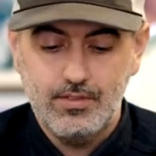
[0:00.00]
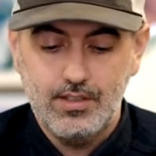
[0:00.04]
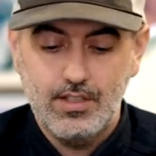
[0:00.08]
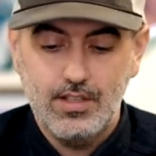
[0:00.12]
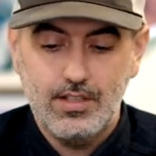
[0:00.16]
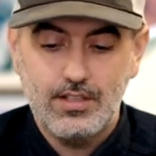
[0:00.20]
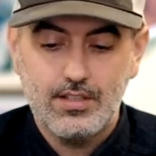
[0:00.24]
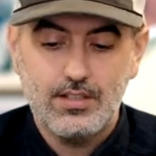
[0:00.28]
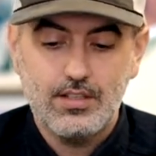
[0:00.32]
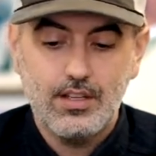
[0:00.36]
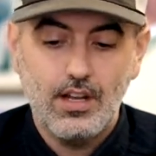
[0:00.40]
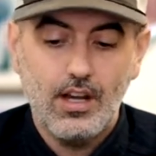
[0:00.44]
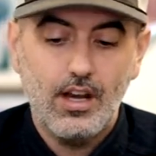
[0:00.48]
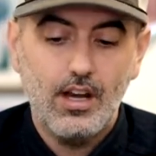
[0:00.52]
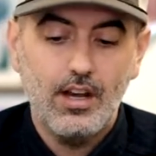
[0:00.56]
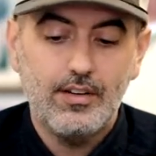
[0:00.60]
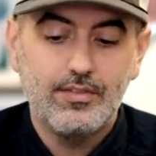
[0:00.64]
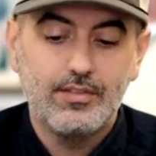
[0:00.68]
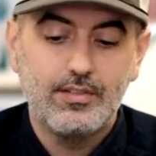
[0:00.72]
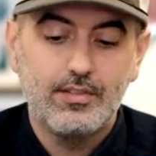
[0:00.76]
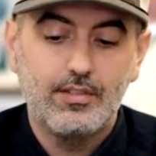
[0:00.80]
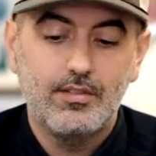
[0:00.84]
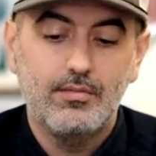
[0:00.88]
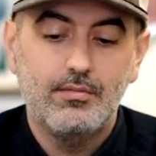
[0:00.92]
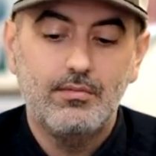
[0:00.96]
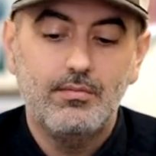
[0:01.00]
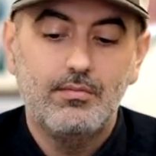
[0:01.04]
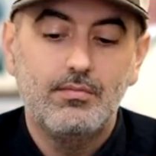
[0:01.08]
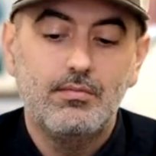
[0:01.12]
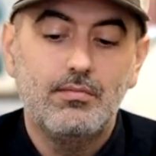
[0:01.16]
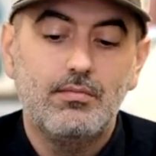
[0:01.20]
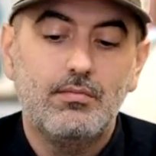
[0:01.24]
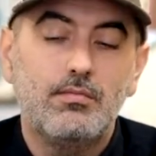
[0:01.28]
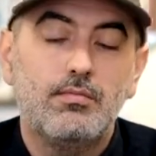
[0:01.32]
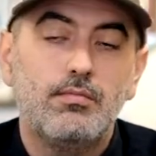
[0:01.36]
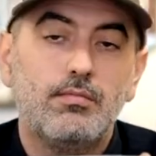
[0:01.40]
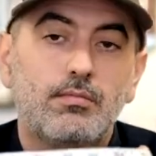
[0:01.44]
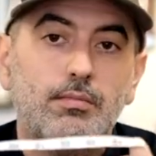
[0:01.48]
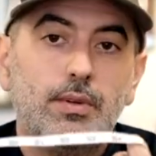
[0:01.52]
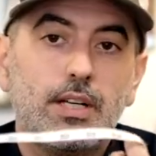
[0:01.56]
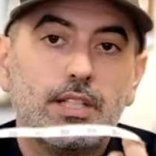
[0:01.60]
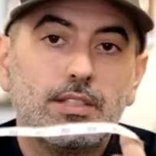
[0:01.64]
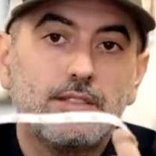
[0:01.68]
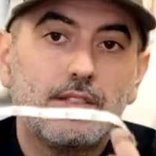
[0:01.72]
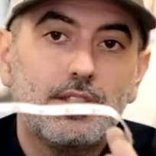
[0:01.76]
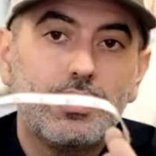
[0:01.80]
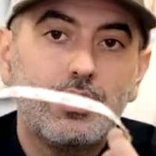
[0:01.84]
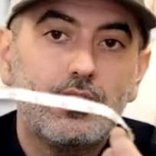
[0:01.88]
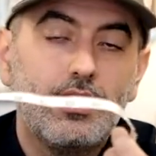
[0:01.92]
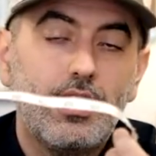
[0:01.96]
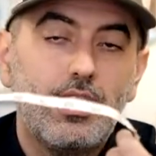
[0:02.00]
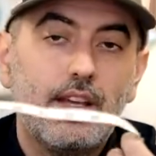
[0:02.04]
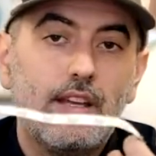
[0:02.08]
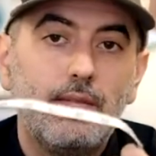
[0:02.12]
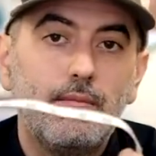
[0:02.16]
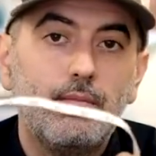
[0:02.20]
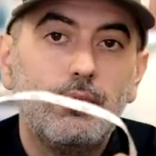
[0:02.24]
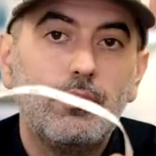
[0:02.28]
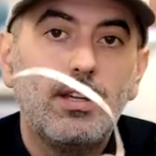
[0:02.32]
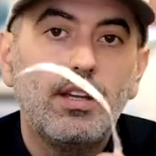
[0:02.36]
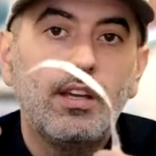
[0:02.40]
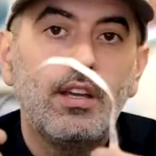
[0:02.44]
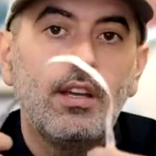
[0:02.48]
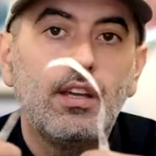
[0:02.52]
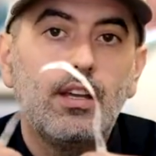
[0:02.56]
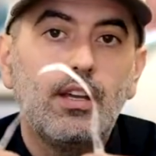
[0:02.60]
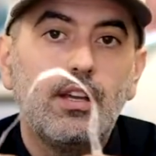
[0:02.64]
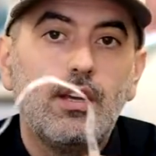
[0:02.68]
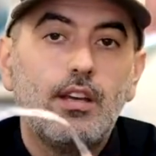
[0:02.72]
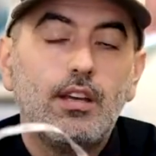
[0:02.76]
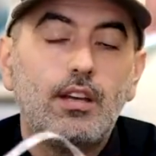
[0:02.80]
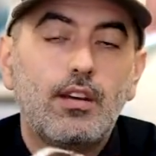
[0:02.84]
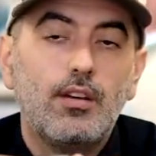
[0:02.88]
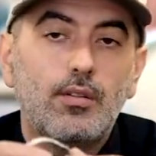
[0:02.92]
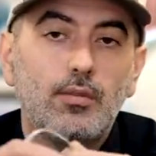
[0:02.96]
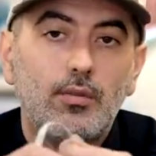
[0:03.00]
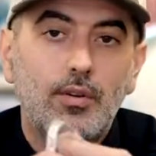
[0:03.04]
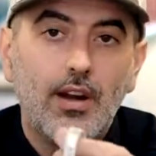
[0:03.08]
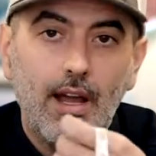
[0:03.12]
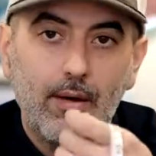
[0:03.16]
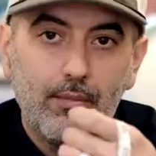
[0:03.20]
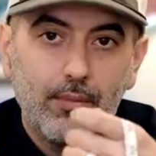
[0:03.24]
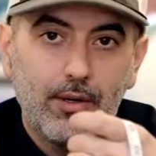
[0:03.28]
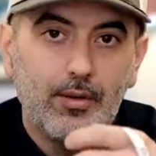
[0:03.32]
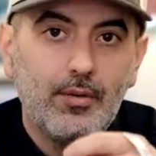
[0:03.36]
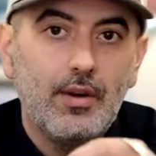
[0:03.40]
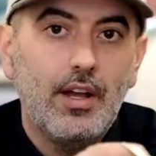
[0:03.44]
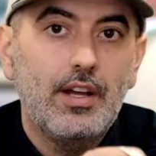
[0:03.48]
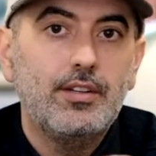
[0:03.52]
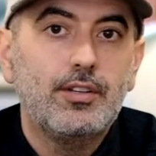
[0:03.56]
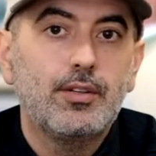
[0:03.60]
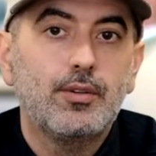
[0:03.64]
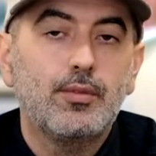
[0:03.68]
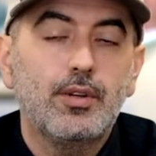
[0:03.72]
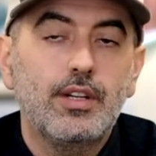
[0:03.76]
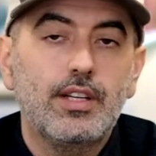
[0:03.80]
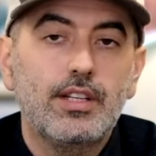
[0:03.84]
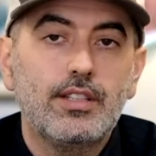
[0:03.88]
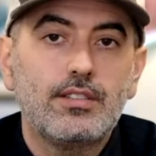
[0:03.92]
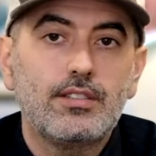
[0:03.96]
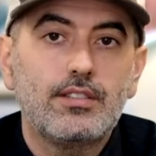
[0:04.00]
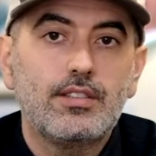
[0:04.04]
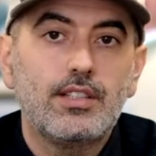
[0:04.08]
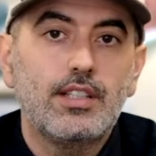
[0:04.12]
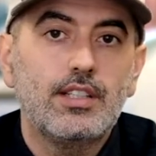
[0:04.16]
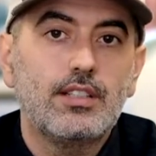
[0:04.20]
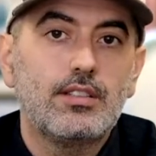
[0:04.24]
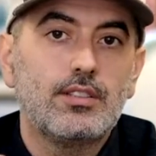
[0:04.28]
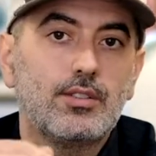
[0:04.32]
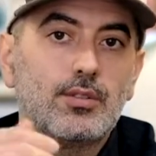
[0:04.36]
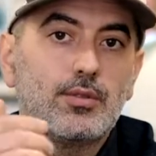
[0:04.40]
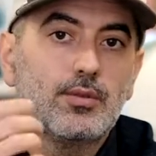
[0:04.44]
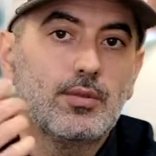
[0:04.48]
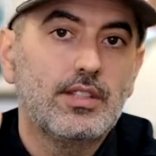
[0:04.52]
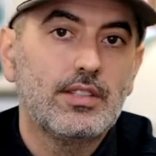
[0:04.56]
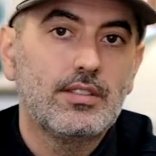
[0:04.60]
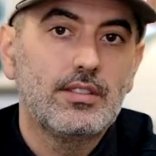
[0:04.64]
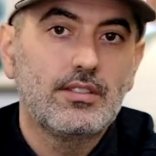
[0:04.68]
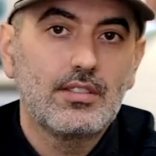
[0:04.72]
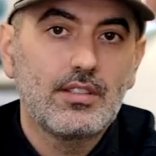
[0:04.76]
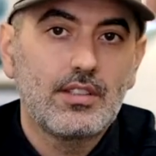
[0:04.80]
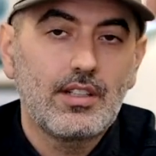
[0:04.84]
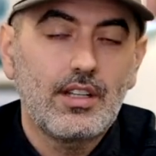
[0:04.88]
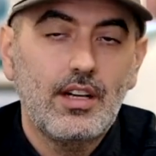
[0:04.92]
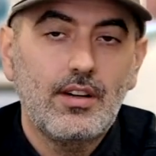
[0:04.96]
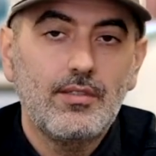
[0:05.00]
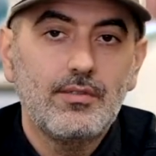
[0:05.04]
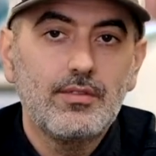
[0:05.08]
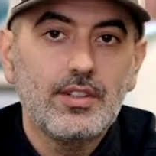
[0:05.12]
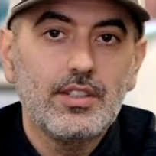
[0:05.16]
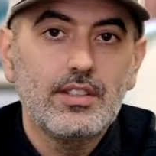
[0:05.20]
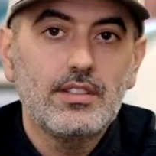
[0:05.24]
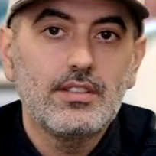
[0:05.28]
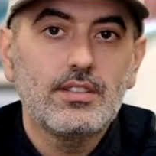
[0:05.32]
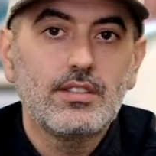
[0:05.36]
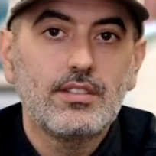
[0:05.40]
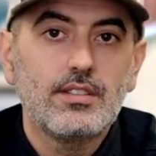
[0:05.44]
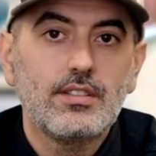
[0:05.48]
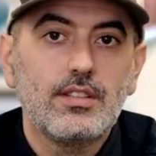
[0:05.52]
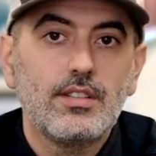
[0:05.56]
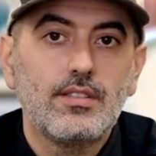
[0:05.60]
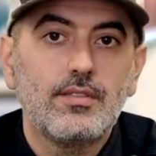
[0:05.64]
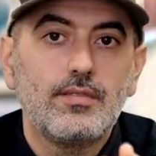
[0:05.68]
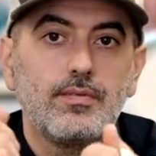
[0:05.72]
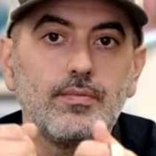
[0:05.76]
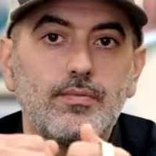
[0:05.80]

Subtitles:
soft measuring tape, wrap it around your wrist to get your wrist circumference.